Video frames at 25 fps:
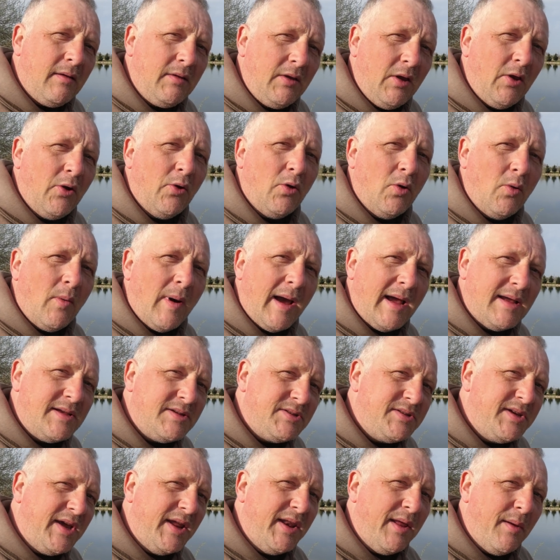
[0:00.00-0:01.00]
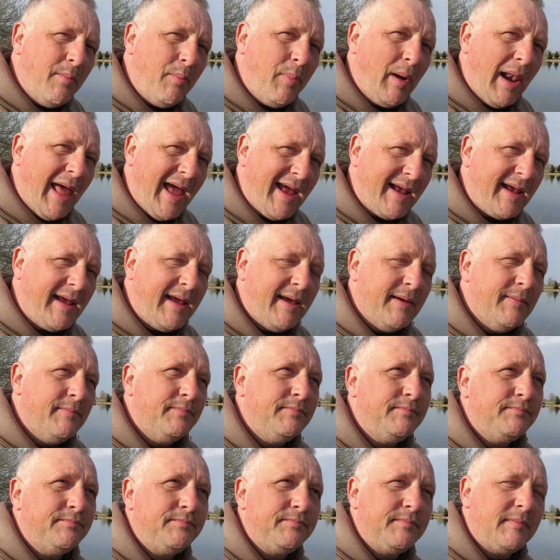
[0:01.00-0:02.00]
you're always gonna blank.
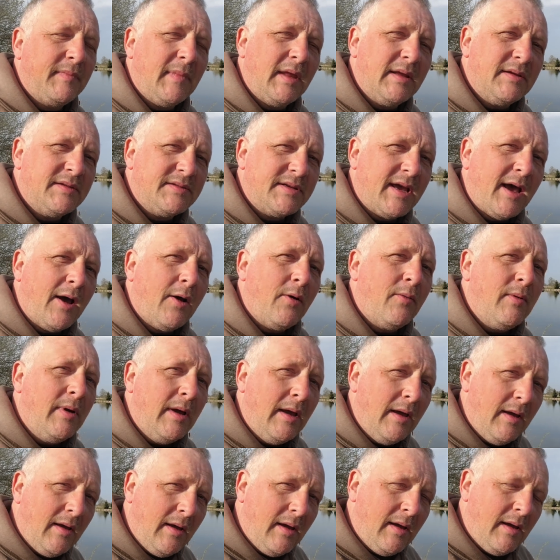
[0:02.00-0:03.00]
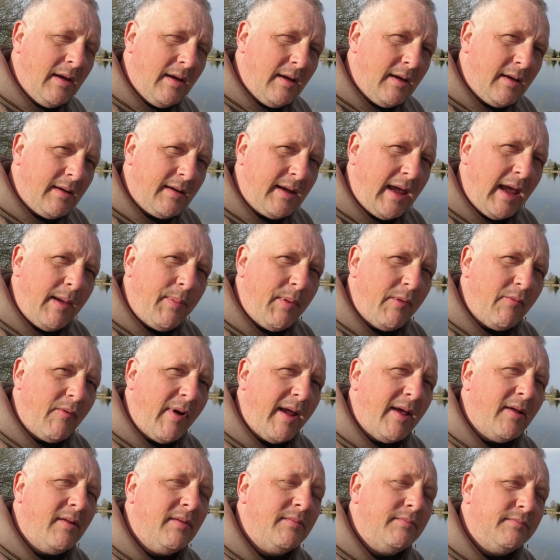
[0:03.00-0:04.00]
So keep it
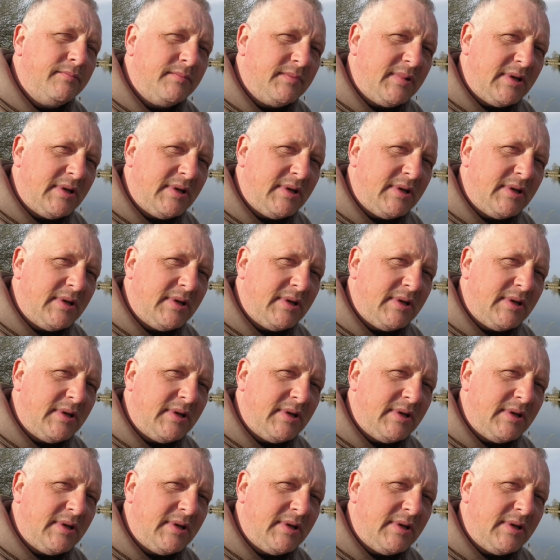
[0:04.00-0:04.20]
real.